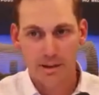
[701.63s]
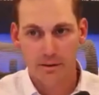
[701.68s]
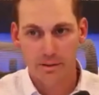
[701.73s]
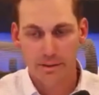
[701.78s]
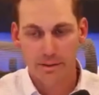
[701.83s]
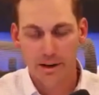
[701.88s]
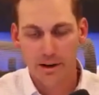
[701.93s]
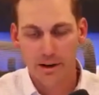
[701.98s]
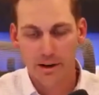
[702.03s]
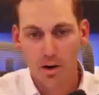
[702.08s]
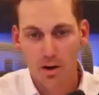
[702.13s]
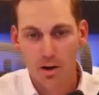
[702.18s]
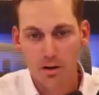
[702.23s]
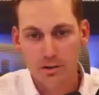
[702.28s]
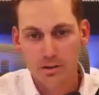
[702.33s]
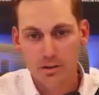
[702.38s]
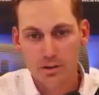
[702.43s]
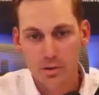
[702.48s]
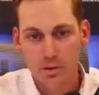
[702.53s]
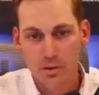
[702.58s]
they're all
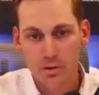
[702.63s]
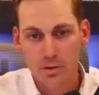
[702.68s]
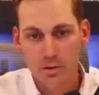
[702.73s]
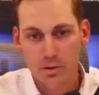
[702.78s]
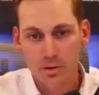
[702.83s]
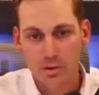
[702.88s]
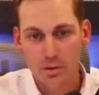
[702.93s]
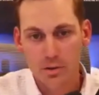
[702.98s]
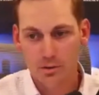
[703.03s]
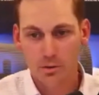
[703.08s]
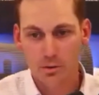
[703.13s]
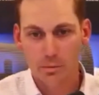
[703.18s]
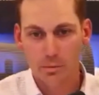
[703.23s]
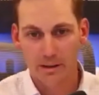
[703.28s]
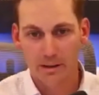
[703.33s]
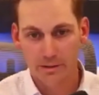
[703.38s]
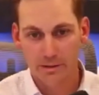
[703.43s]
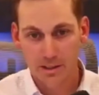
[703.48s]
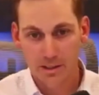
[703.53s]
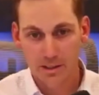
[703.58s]
tools in your tool
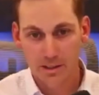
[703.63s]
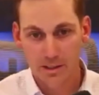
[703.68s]
belt.